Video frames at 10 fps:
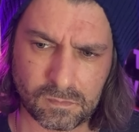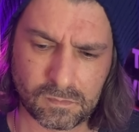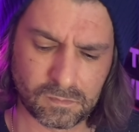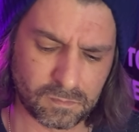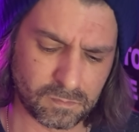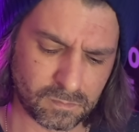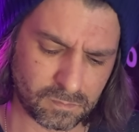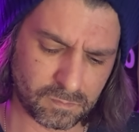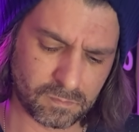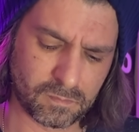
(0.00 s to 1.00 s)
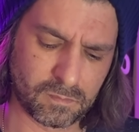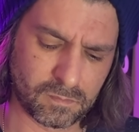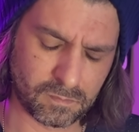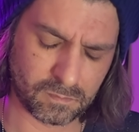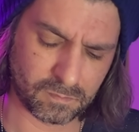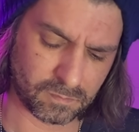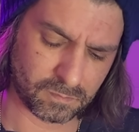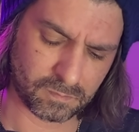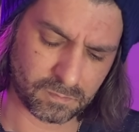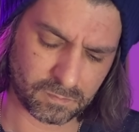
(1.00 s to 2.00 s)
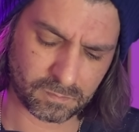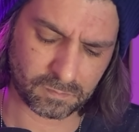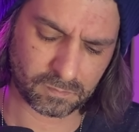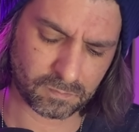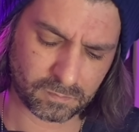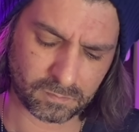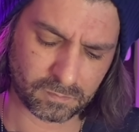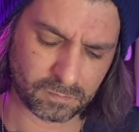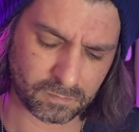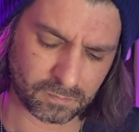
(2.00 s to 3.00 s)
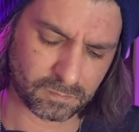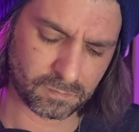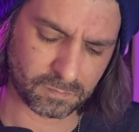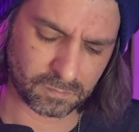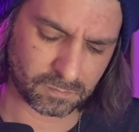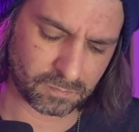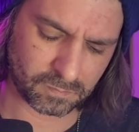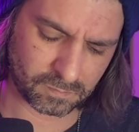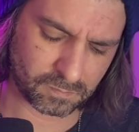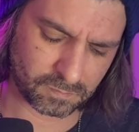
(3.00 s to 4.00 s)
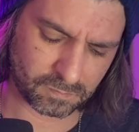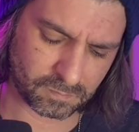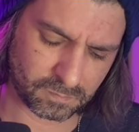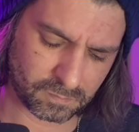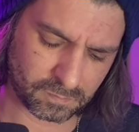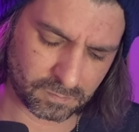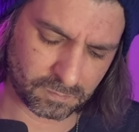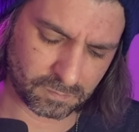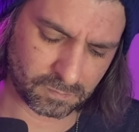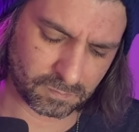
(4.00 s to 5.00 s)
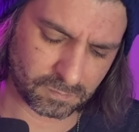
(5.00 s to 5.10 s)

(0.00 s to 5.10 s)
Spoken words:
(not speaking)